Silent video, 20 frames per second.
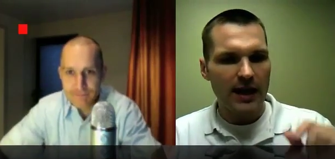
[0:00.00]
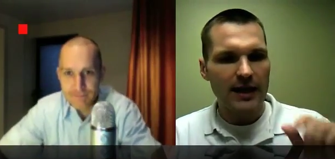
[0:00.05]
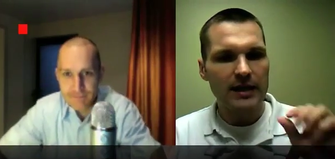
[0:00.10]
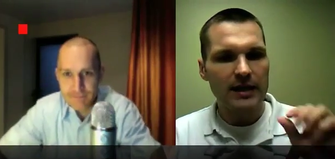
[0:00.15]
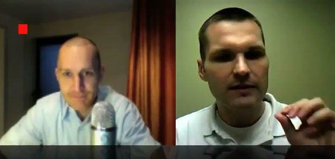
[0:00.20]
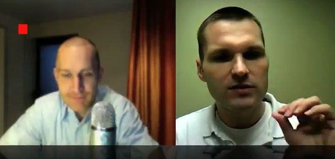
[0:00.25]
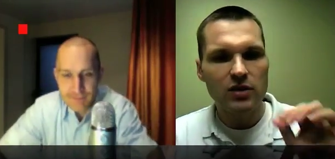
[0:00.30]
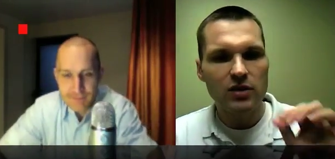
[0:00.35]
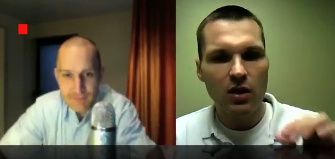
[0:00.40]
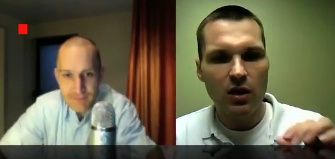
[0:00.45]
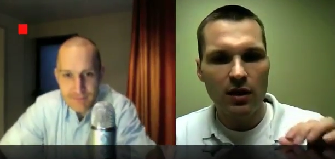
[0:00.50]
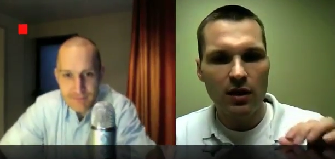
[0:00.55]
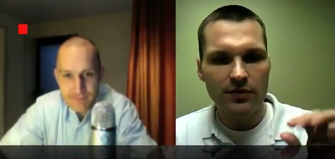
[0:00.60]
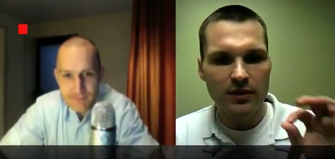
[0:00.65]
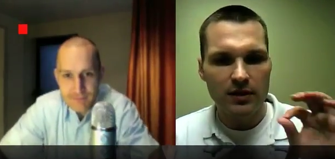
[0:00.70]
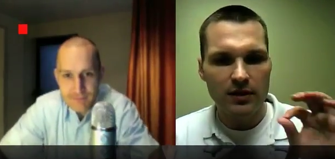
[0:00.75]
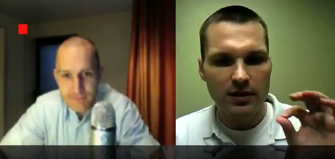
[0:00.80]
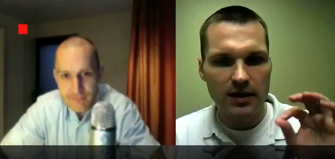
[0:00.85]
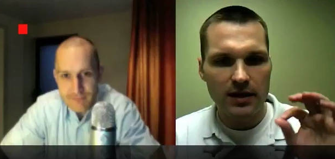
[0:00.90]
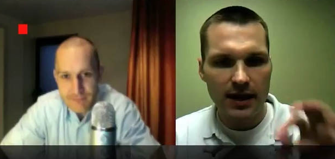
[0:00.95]
Speaker 1: I have
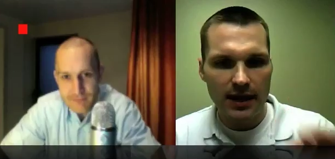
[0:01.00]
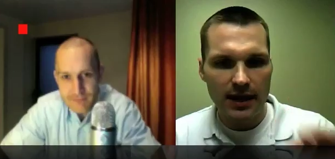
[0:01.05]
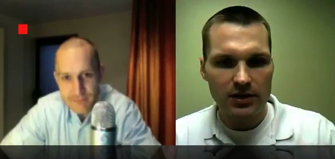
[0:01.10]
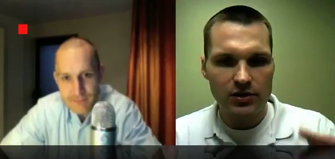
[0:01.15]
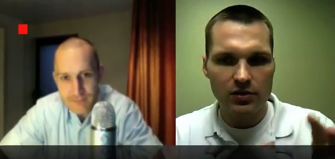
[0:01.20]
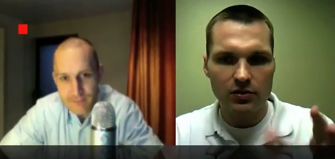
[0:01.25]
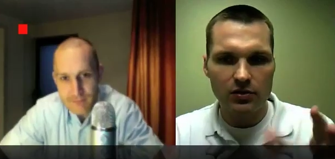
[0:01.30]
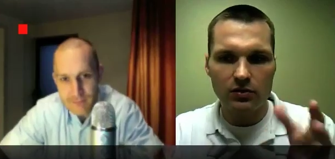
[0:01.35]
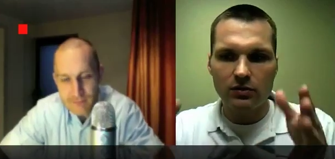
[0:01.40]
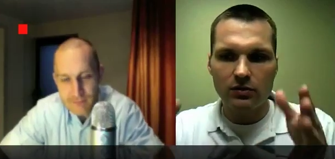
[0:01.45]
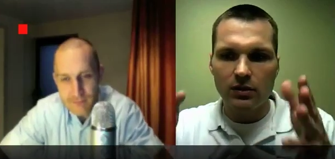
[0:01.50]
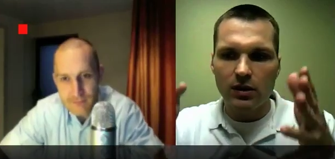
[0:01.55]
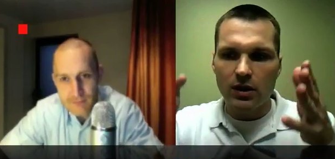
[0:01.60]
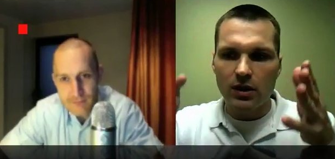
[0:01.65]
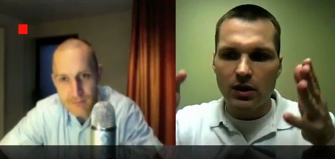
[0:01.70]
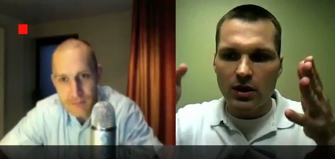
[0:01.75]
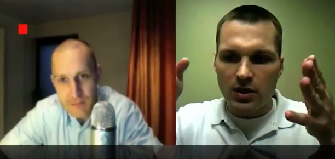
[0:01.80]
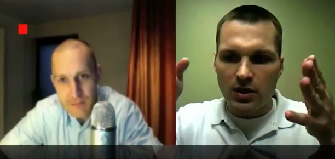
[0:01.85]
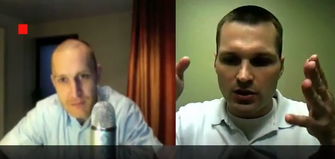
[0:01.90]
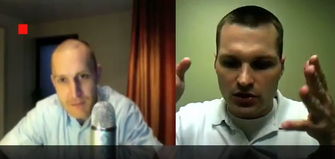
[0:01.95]
taught the National
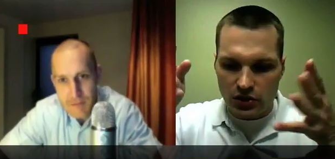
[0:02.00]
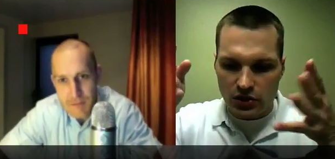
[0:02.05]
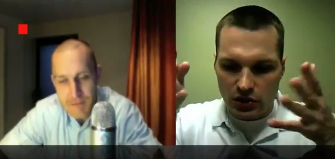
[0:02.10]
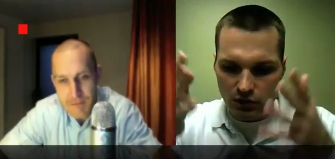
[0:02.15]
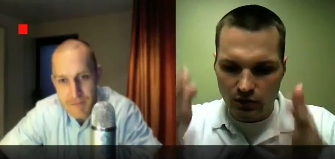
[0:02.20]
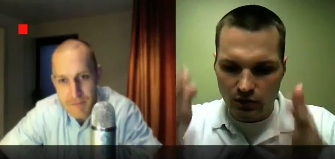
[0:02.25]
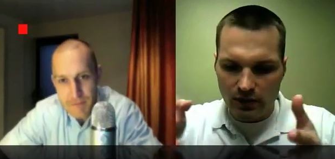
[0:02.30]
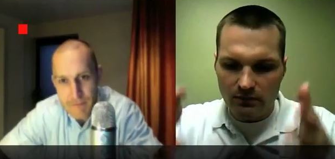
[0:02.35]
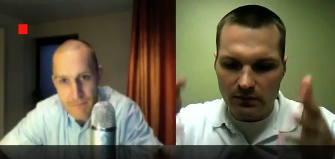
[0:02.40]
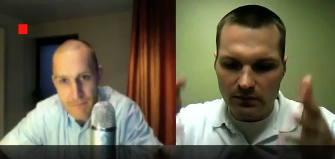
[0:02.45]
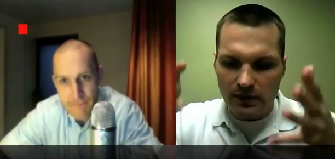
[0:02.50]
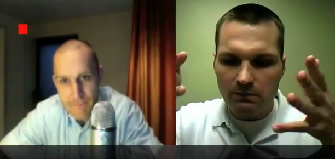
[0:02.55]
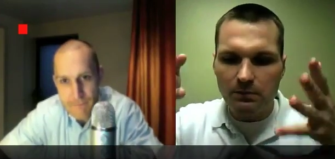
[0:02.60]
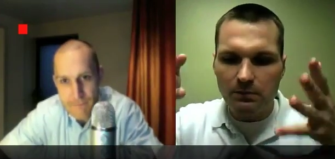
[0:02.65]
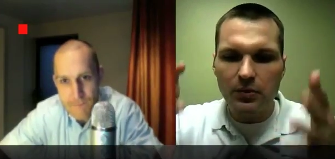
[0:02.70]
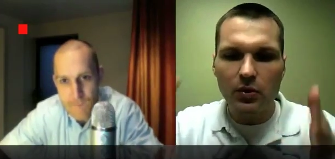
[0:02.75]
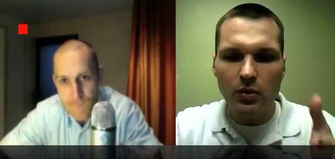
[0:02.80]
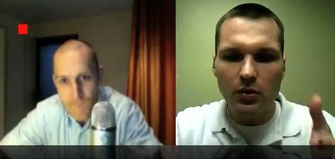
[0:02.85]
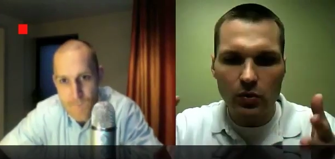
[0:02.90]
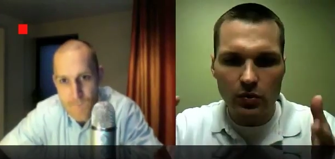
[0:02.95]

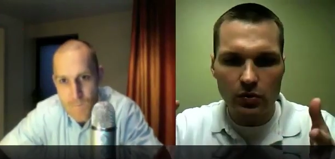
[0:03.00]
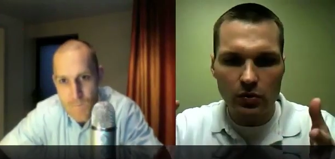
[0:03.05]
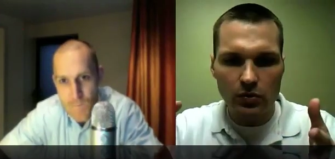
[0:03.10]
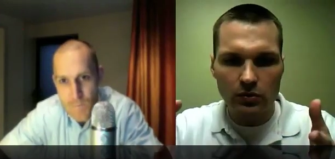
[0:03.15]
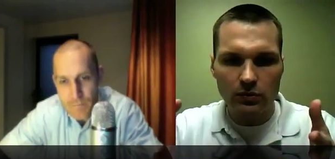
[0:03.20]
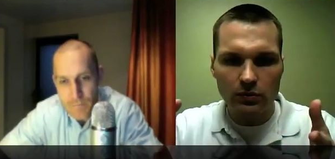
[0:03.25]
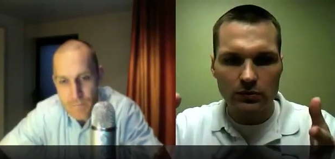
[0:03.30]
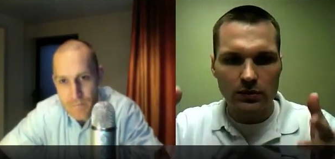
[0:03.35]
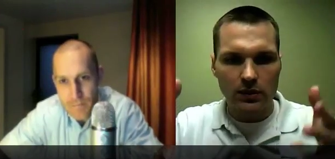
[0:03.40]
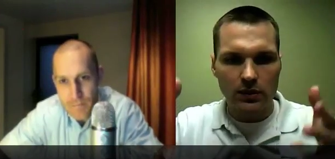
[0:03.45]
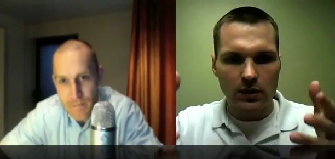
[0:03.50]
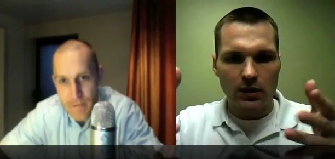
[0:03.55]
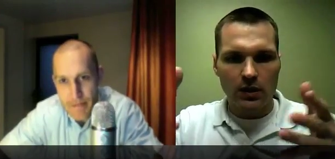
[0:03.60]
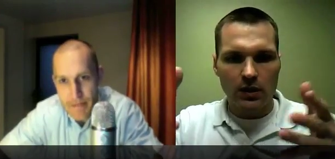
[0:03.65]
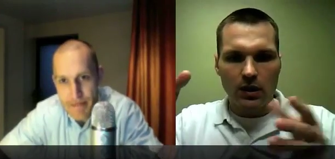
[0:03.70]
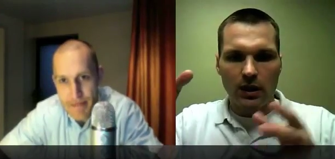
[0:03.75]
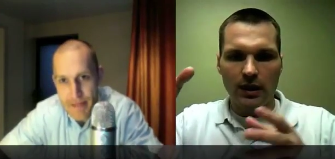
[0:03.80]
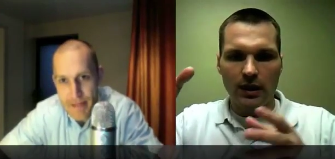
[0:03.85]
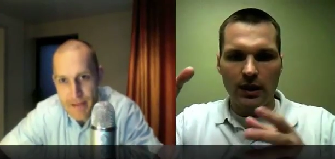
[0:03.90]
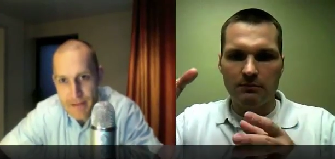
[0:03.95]
Swimming Pool,
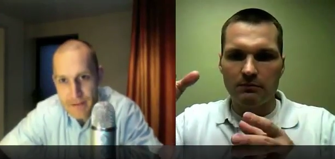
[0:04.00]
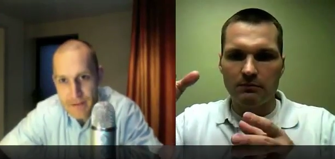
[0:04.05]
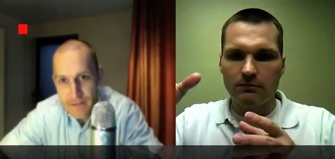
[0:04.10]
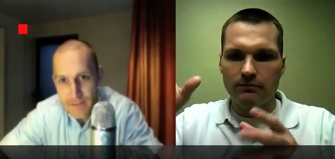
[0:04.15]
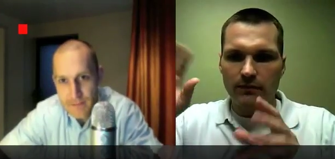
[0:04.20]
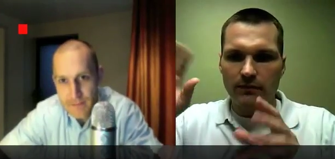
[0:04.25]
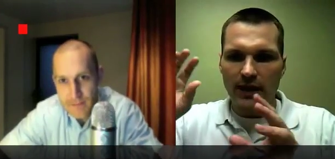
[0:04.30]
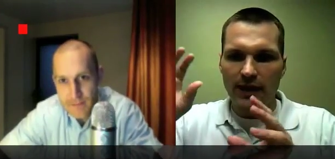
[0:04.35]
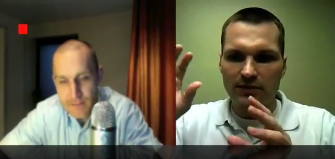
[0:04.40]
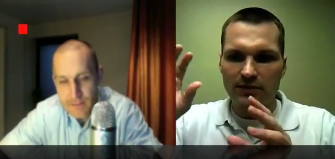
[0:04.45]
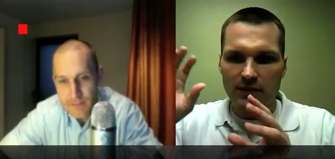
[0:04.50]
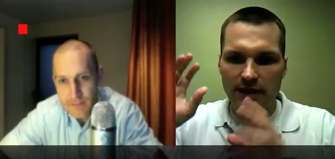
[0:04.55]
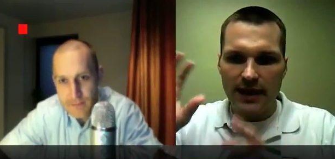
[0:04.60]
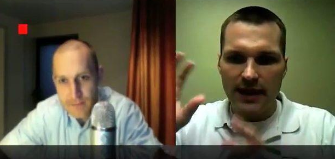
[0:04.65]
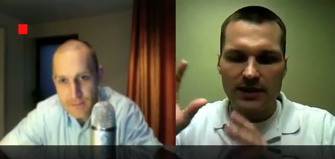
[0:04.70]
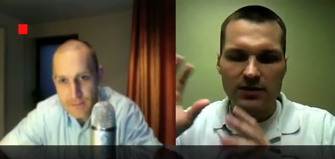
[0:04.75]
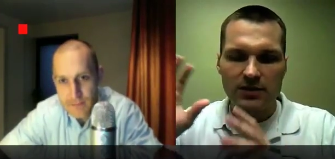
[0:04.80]
um, at the